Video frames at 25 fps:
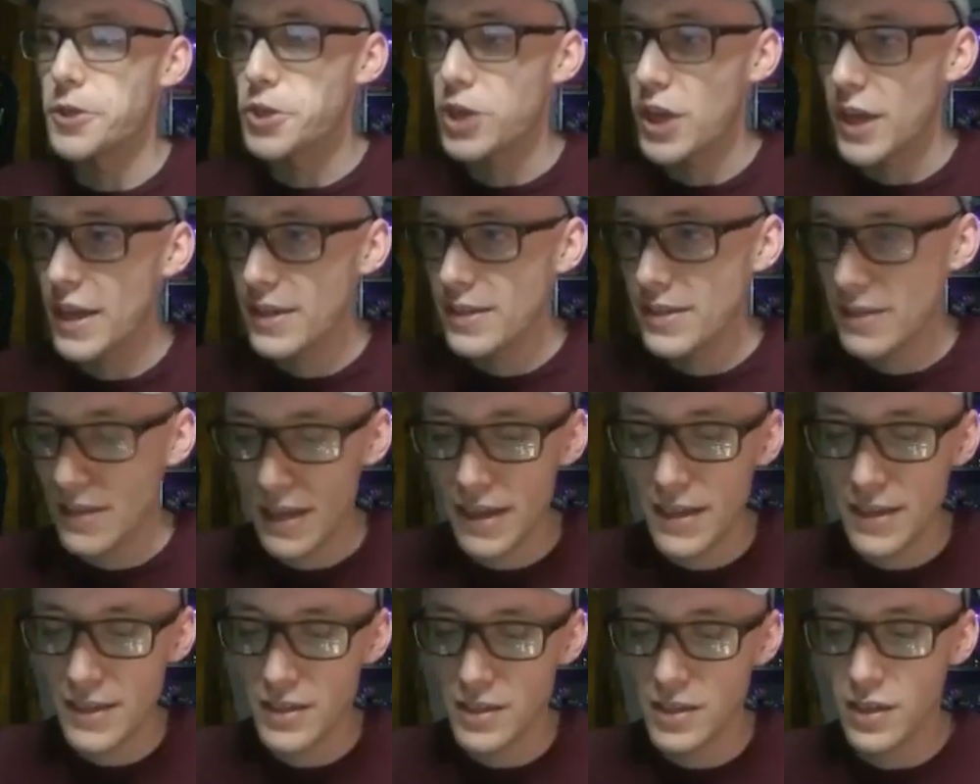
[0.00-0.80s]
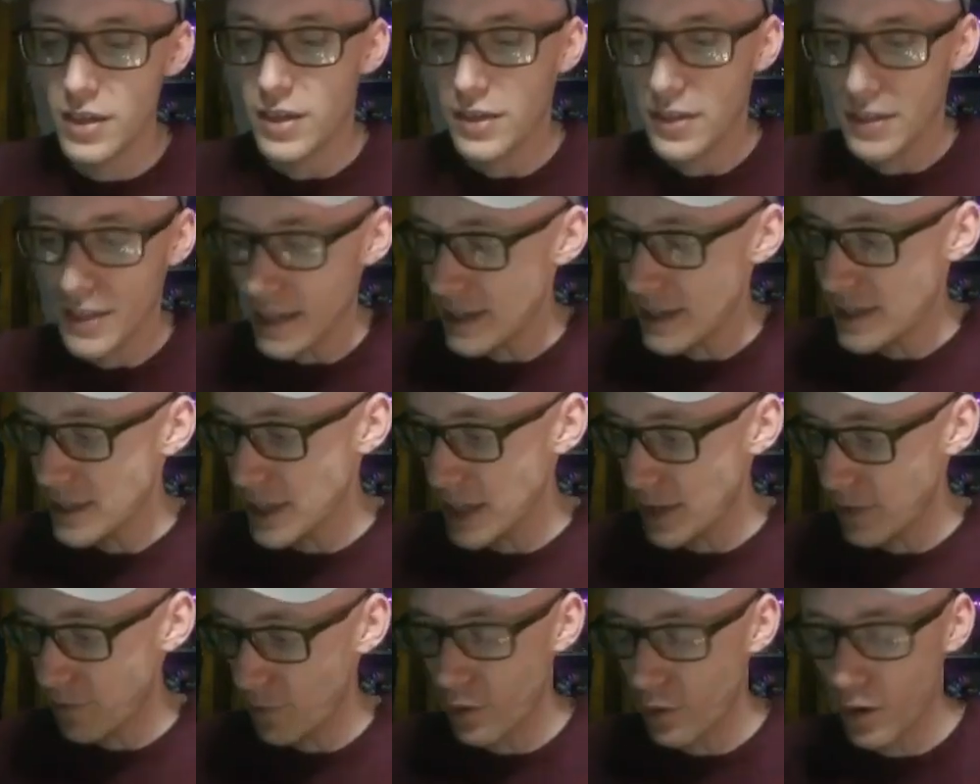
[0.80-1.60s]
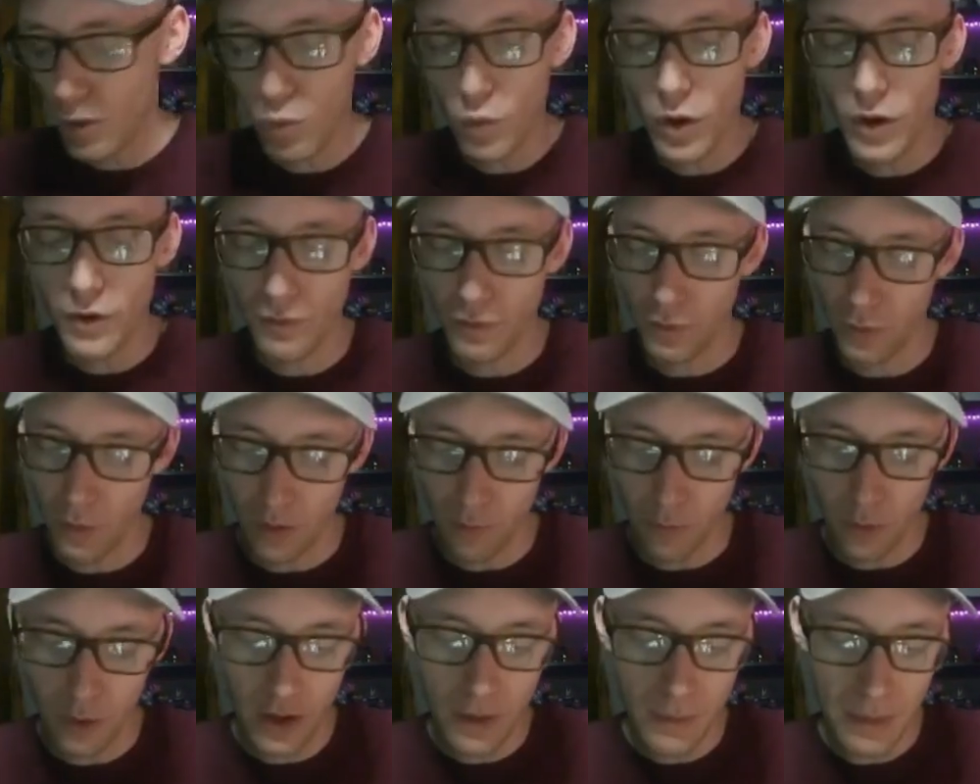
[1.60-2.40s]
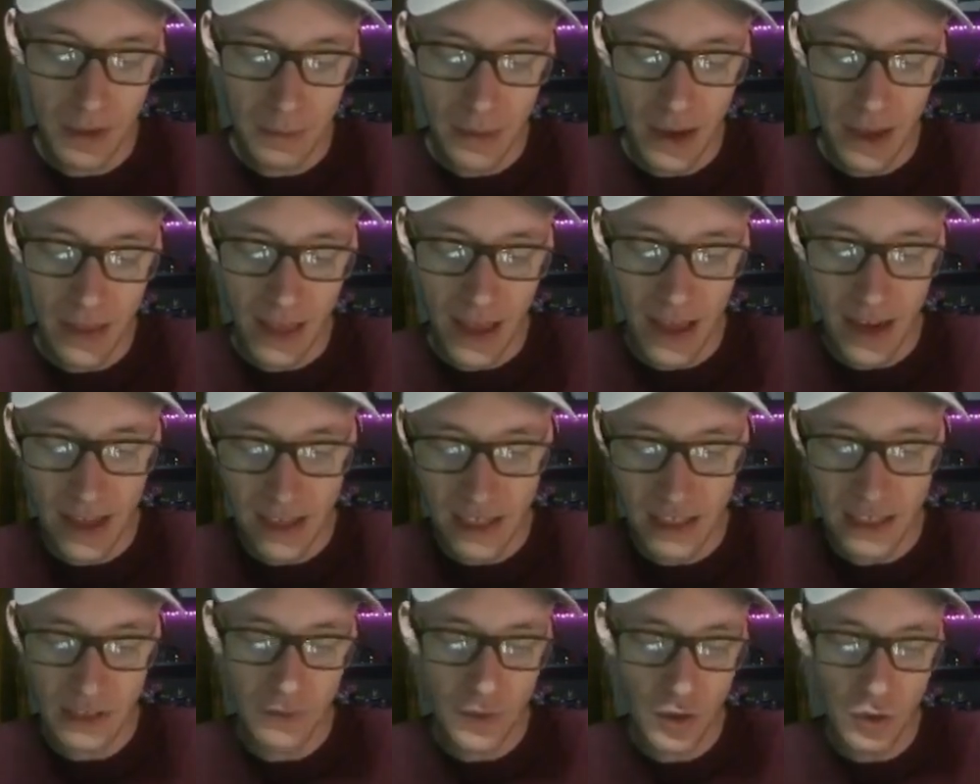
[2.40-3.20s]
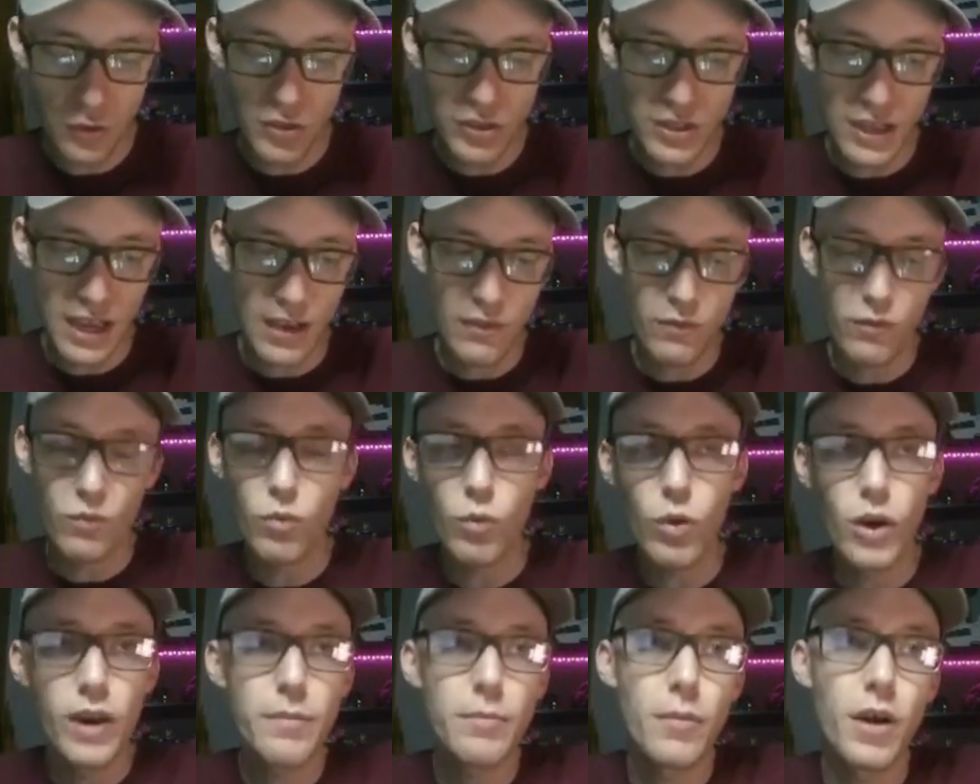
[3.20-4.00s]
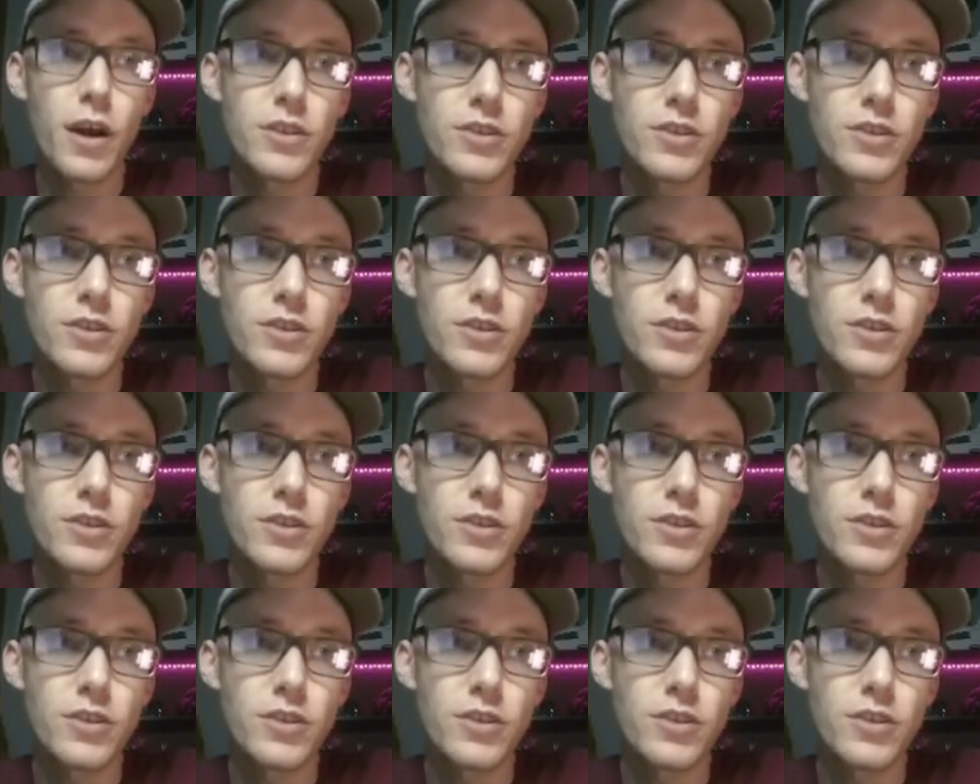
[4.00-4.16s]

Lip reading: Chase is decent for a 1-for-1. What I mean by that is if you just have one